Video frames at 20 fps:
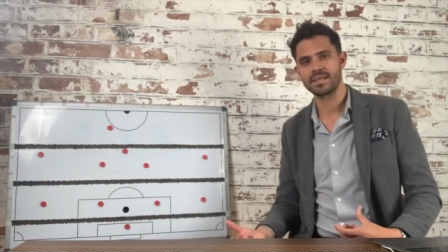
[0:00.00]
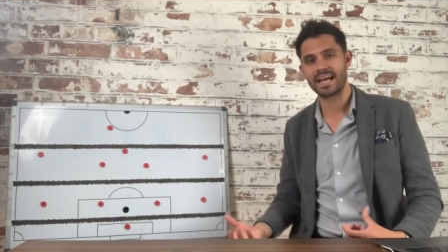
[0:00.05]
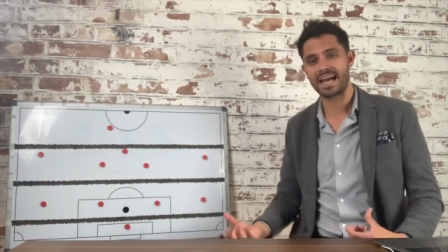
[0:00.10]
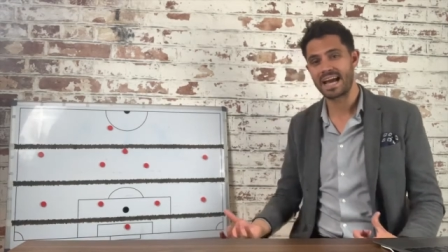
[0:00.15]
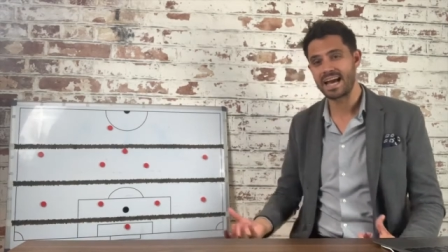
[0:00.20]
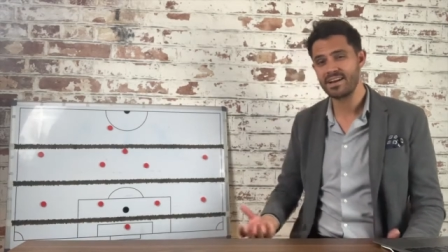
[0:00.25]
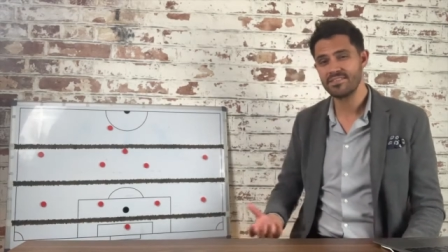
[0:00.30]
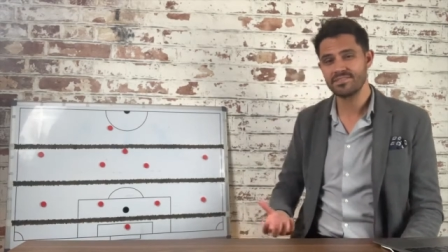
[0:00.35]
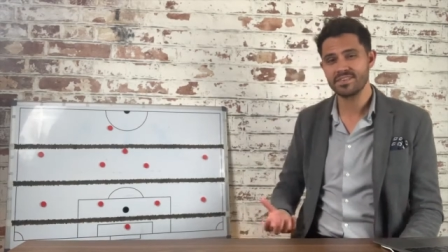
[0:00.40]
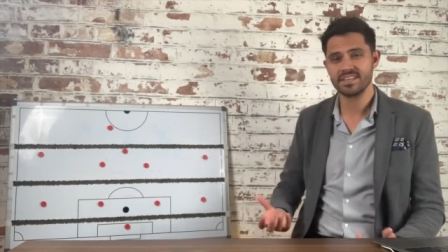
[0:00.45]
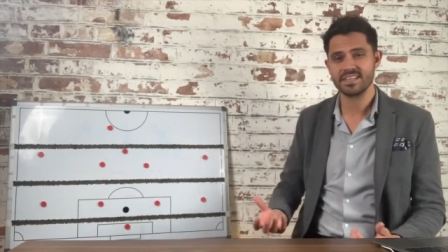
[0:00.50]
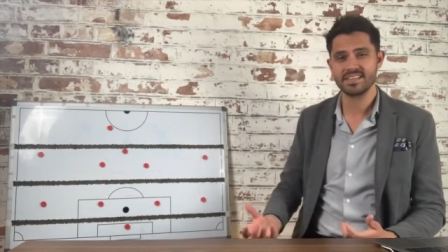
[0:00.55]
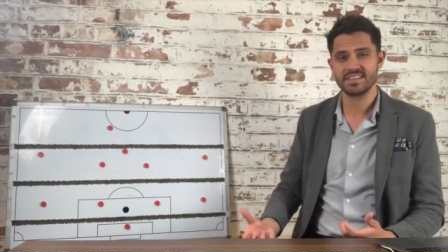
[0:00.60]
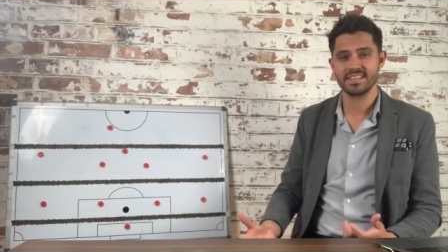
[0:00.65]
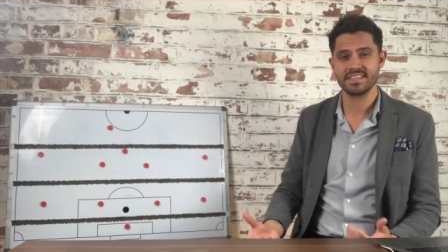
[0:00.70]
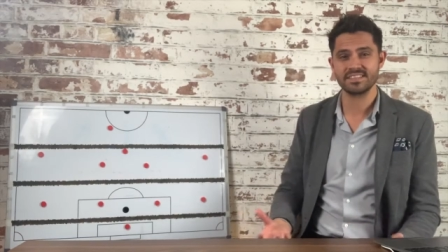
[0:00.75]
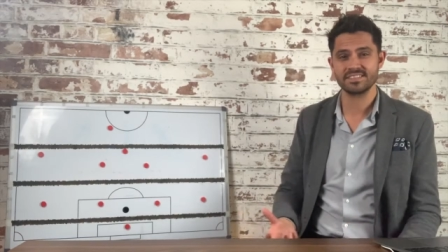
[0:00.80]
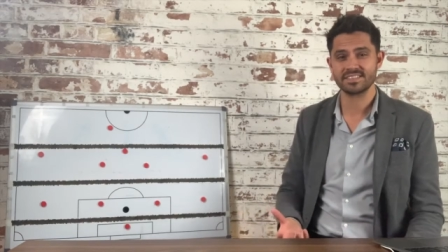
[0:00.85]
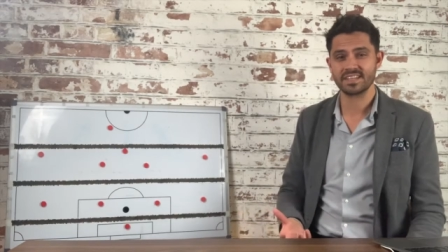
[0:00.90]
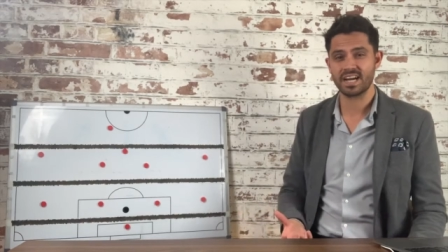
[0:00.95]
having
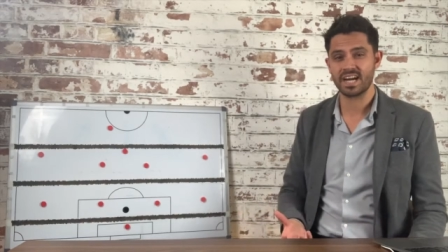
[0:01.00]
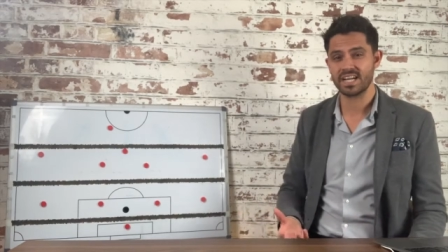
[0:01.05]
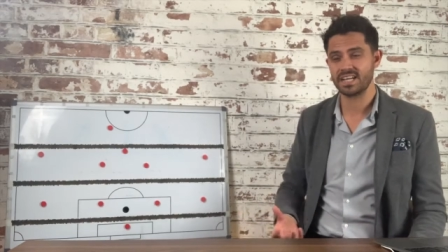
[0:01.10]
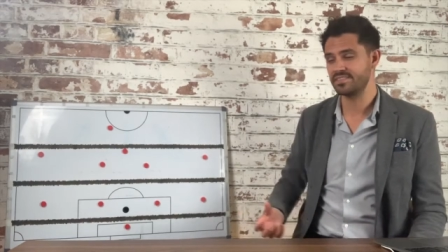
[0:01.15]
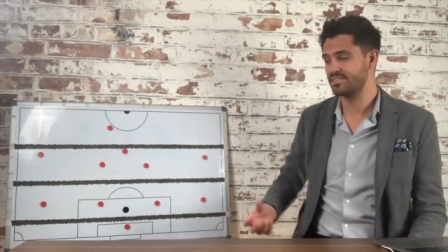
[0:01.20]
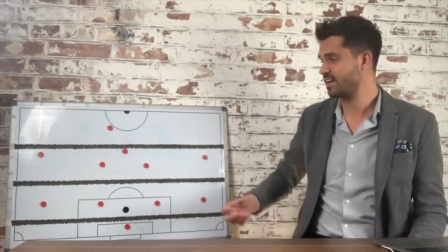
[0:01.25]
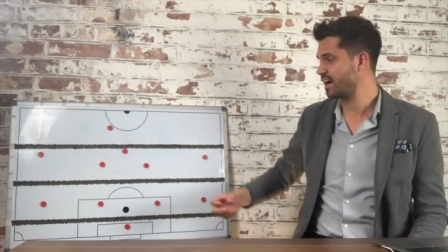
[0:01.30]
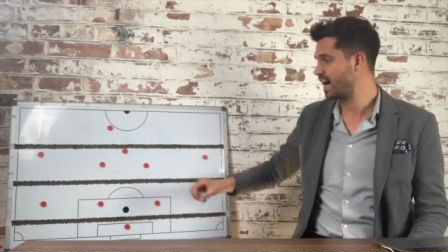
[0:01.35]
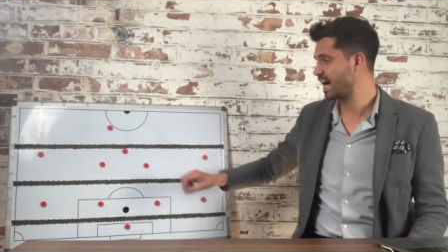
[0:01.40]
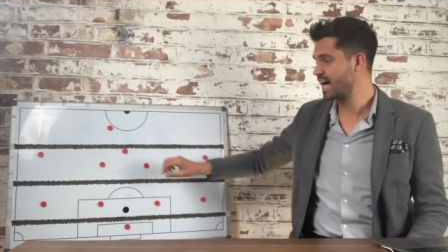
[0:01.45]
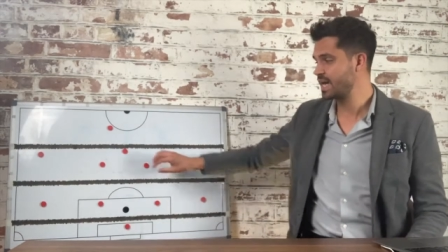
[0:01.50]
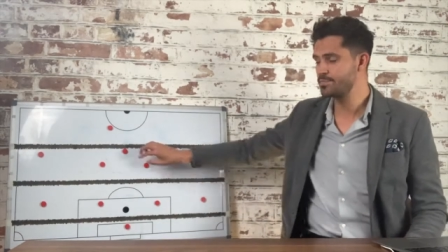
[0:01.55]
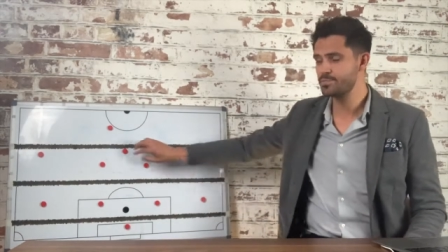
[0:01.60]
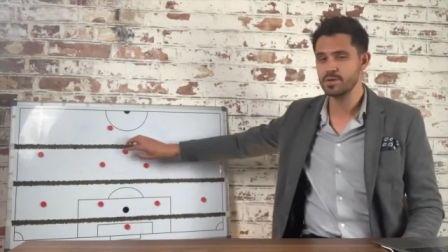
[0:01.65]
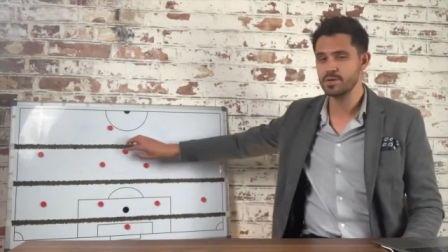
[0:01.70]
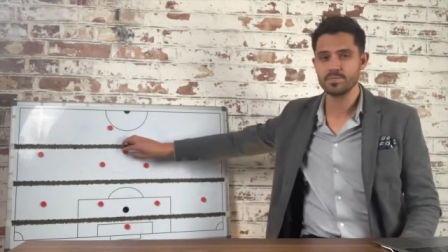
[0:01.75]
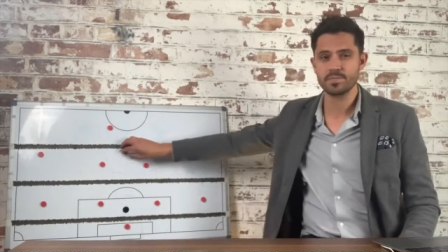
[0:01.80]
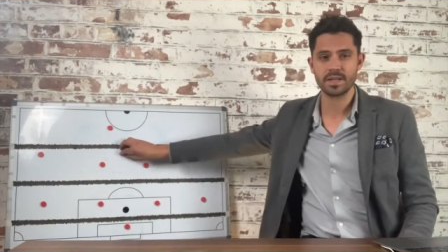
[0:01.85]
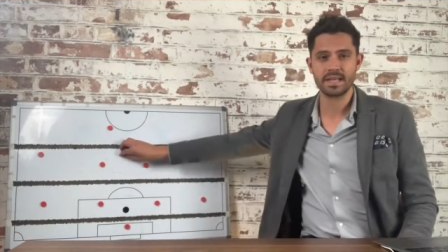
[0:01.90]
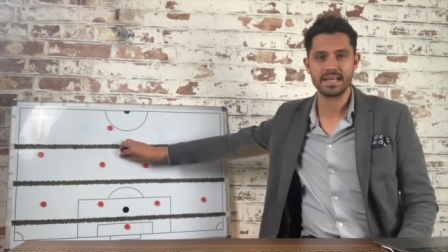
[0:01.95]
these kind of
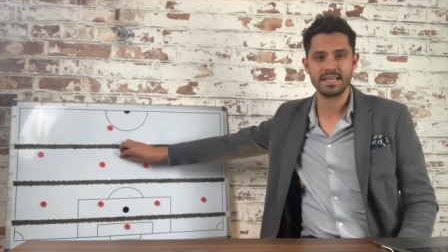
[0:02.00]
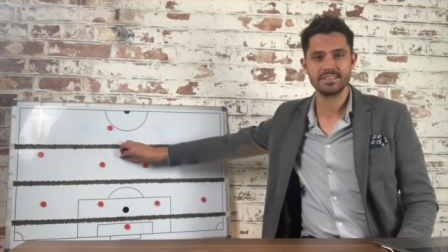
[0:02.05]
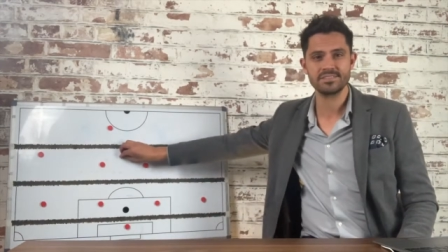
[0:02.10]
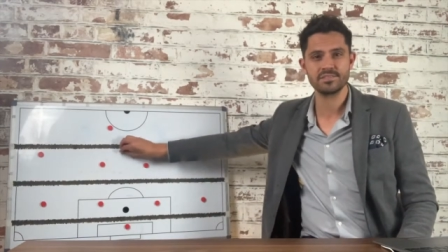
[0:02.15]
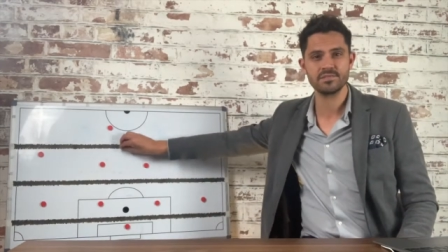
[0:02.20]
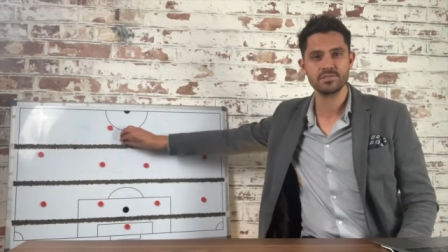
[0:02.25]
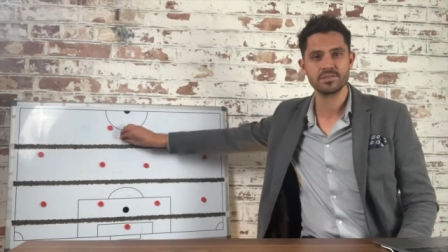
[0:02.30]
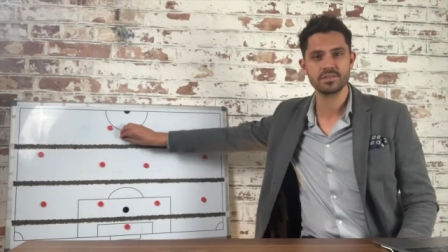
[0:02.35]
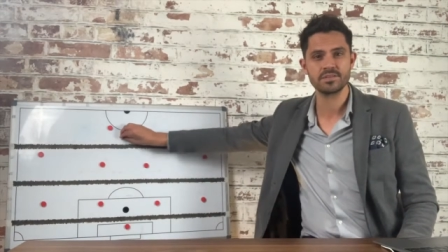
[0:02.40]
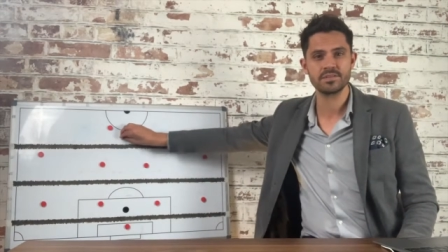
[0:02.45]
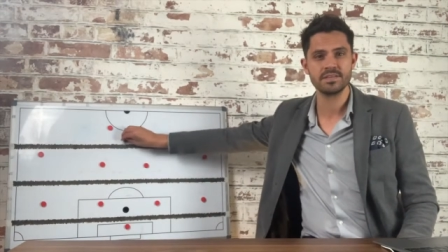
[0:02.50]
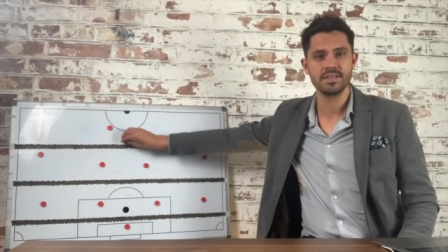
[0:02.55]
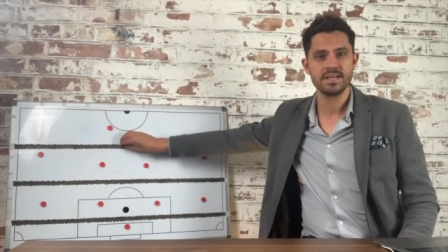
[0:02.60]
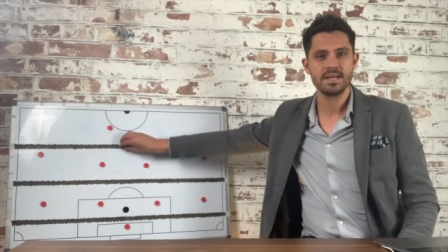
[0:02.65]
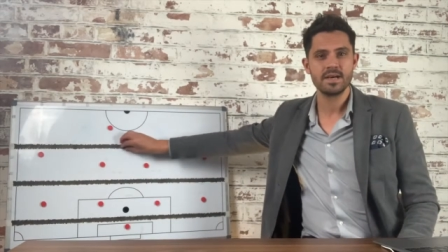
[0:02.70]
hybrid players who can